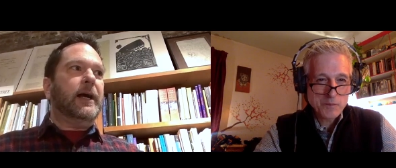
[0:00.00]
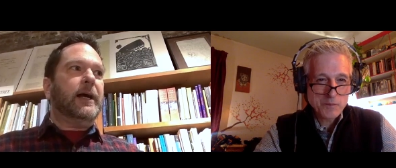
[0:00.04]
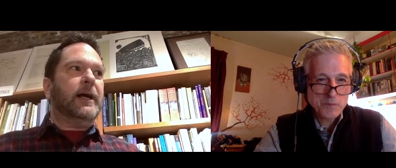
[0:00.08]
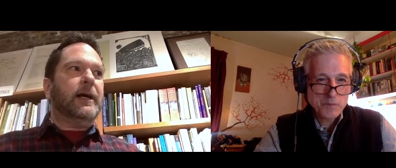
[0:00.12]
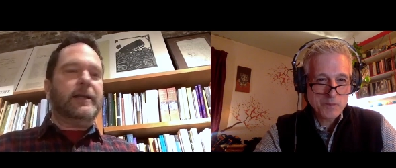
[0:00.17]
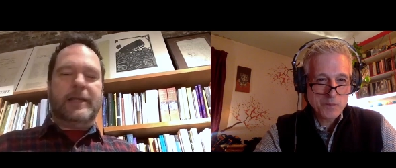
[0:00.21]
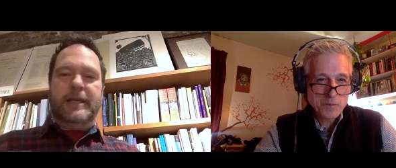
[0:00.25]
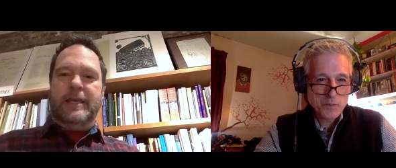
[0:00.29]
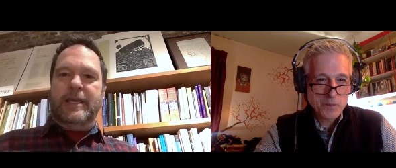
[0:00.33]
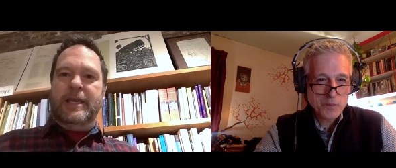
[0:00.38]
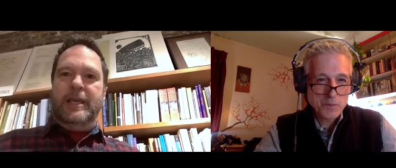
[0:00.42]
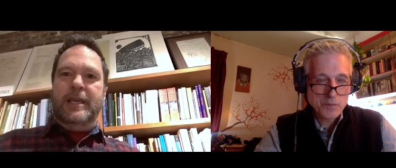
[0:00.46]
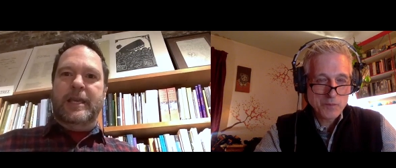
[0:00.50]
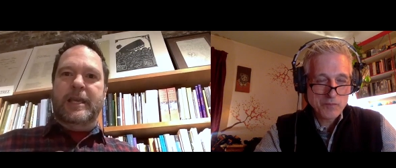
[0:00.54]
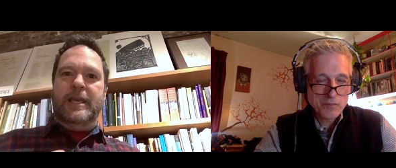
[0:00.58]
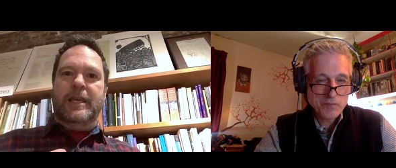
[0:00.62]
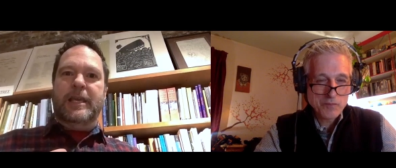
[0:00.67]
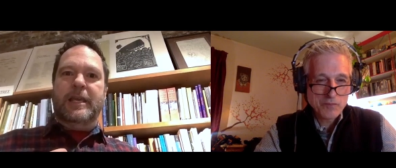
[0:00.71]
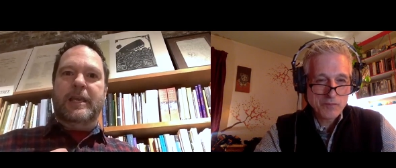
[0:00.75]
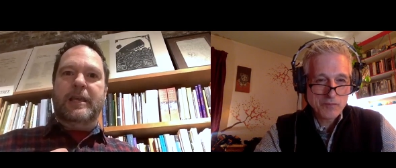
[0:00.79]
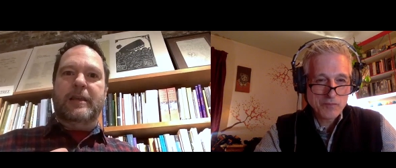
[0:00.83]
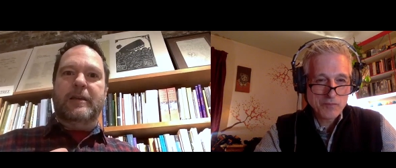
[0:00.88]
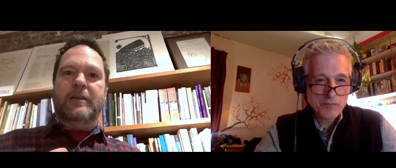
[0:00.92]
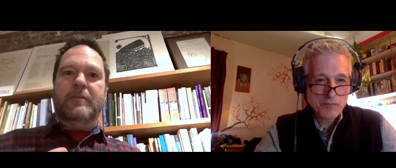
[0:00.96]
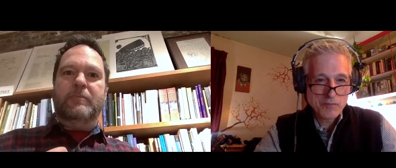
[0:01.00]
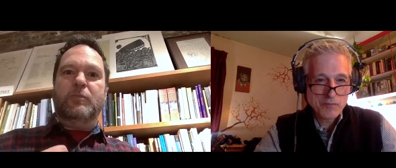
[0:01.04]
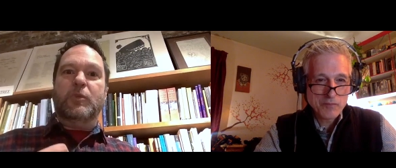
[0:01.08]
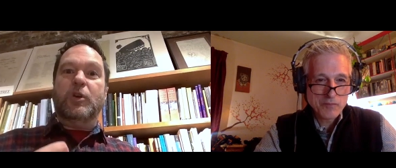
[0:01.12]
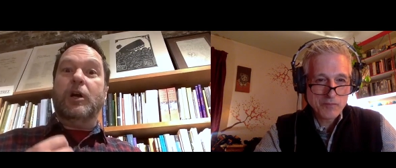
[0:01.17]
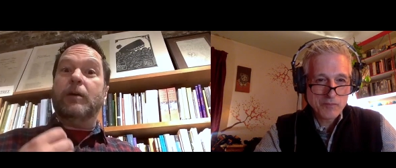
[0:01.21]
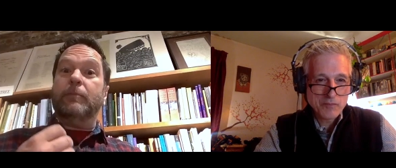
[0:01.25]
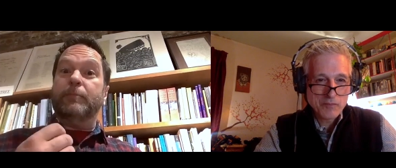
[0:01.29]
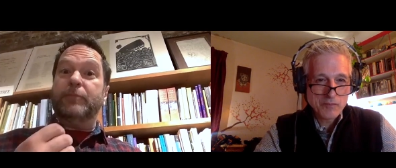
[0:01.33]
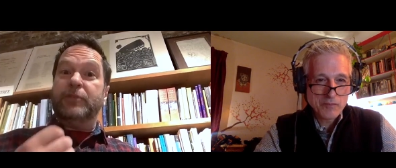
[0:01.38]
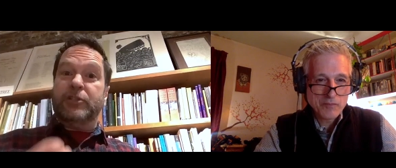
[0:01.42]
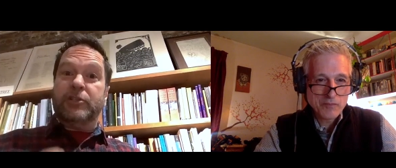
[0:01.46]
Speaker 1: he
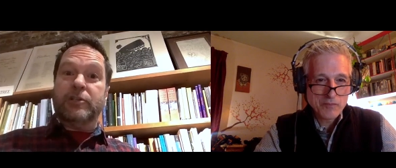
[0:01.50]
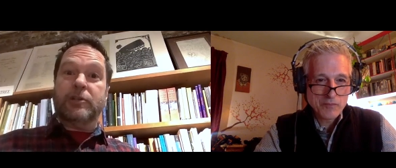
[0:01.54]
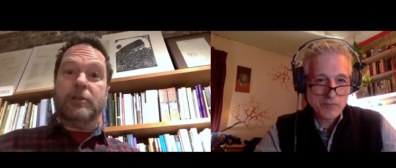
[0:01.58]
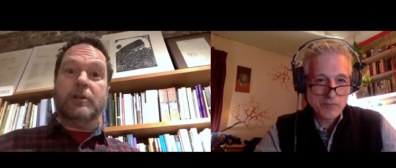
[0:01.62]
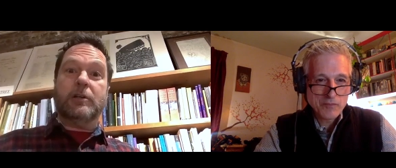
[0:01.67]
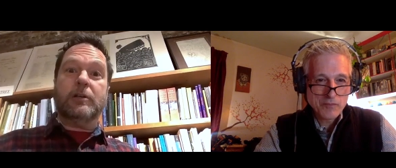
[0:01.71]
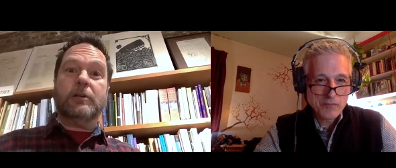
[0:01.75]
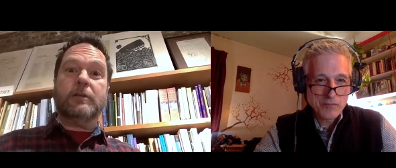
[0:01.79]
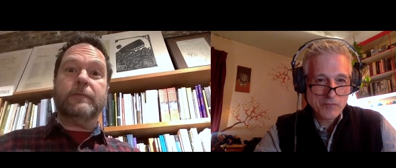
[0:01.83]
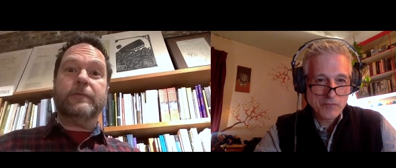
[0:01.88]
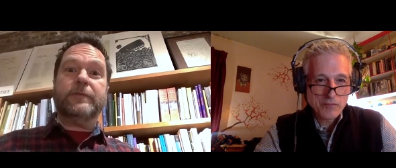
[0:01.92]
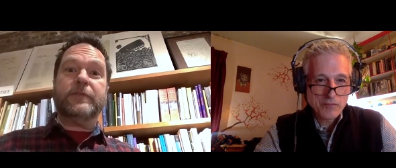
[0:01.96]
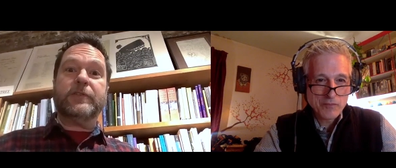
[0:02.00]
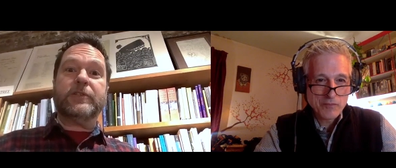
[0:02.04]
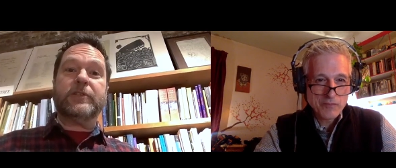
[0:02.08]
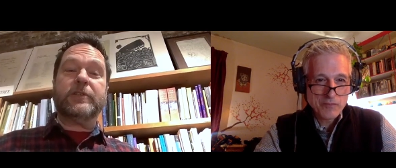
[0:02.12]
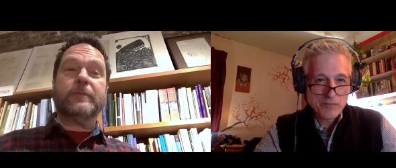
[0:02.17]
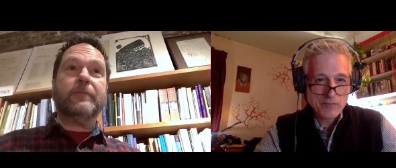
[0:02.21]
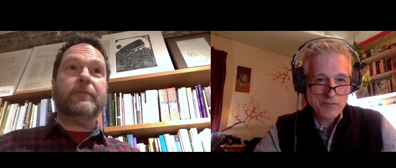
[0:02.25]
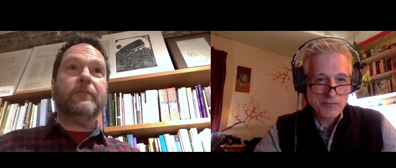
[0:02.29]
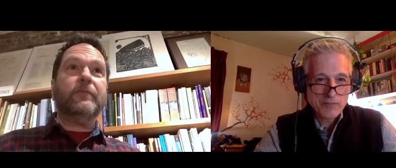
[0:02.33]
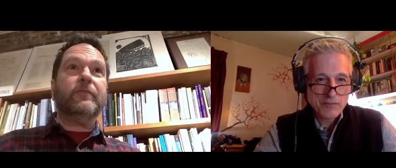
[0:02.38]
observes.